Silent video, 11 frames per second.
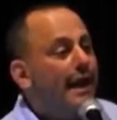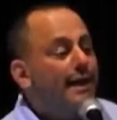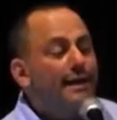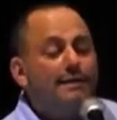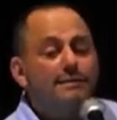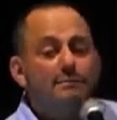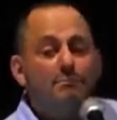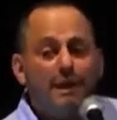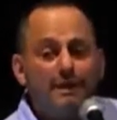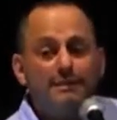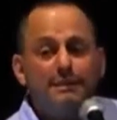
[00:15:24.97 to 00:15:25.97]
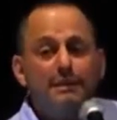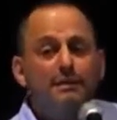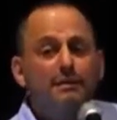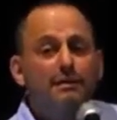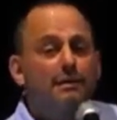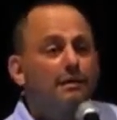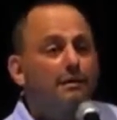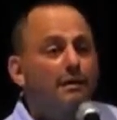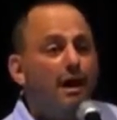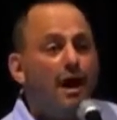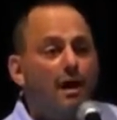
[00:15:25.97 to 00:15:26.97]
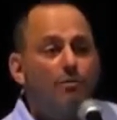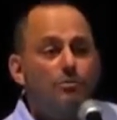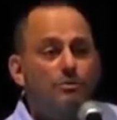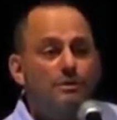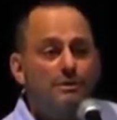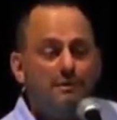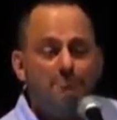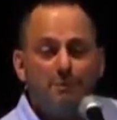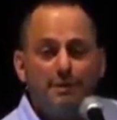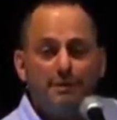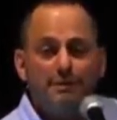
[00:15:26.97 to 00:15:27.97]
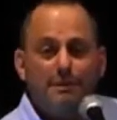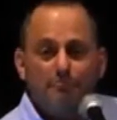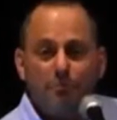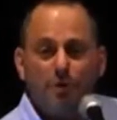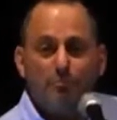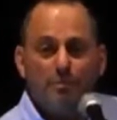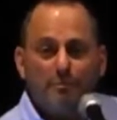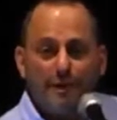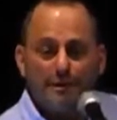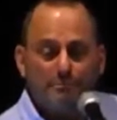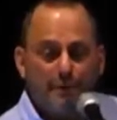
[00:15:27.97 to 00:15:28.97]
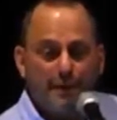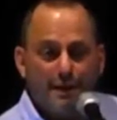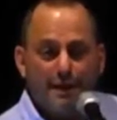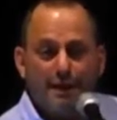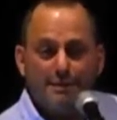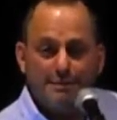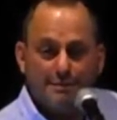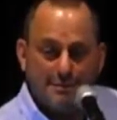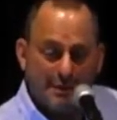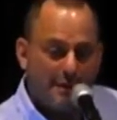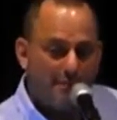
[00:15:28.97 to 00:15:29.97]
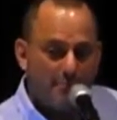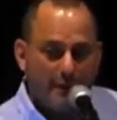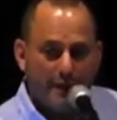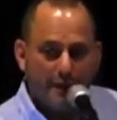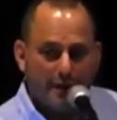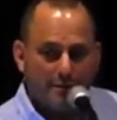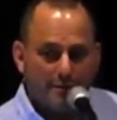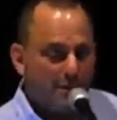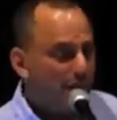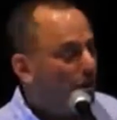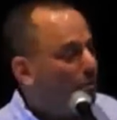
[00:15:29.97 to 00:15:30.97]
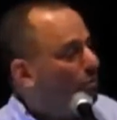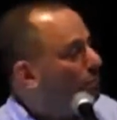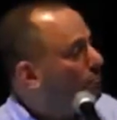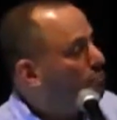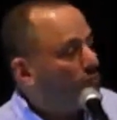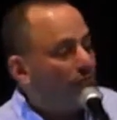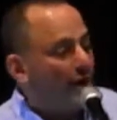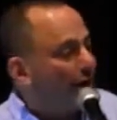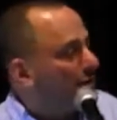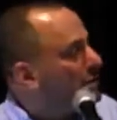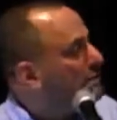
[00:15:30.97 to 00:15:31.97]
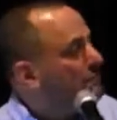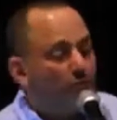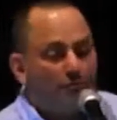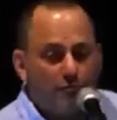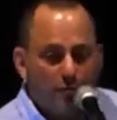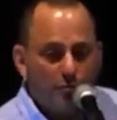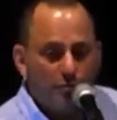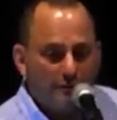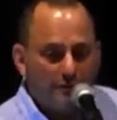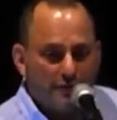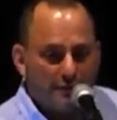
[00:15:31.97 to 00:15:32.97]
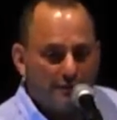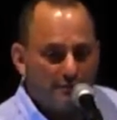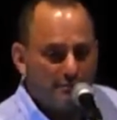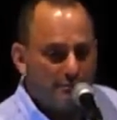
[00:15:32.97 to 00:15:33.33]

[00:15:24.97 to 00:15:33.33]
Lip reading: And it's amazing how simple the problem can be and still be hard. We prove hardness for 4 different